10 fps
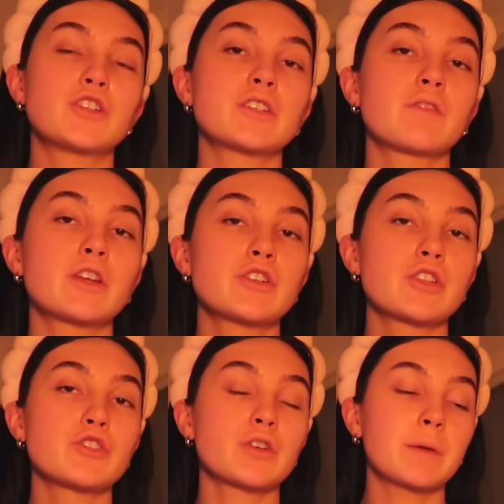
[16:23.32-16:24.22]
I just finished
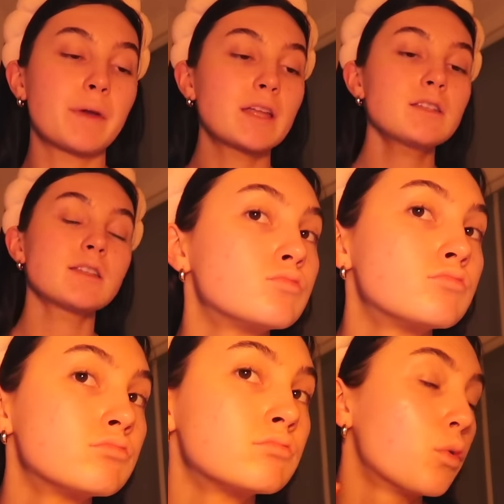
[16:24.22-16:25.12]
the treatment.
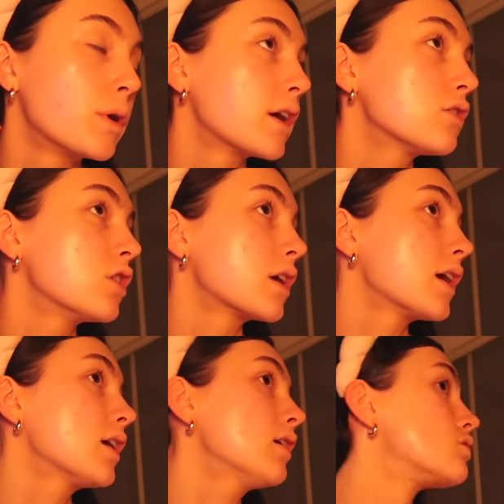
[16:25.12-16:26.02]
We are
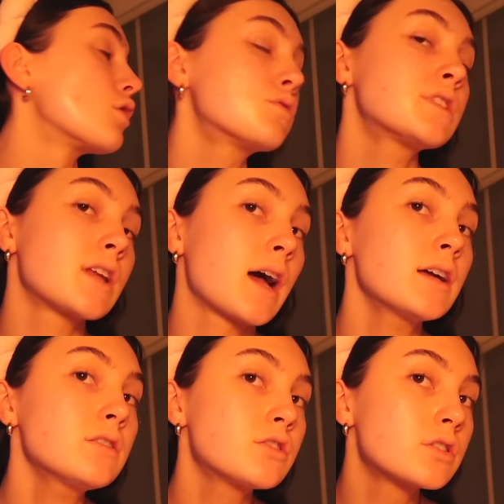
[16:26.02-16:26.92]
looking so
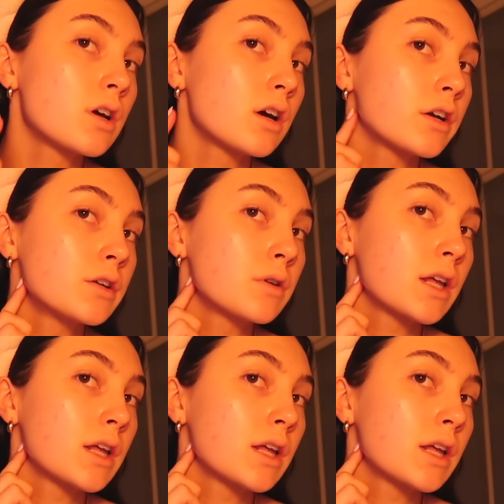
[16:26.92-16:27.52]
snatched. Are you